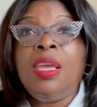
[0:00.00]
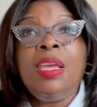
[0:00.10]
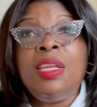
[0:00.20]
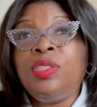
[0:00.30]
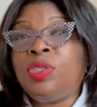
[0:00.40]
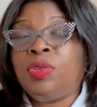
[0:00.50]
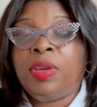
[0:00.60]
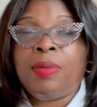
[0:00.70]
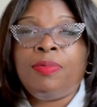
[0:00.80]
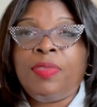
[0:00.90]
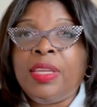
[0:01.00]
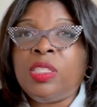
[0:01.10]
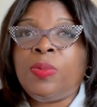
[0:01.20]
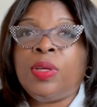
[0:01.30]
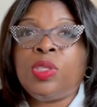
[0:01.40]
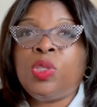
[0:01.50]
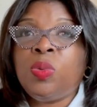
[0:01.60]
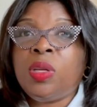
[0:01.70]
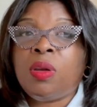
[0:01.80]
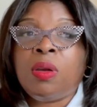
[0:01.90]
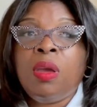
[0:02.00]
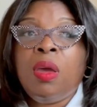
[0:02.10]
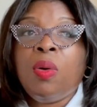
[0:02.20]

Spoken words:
Instagram, Facebook, Twitter,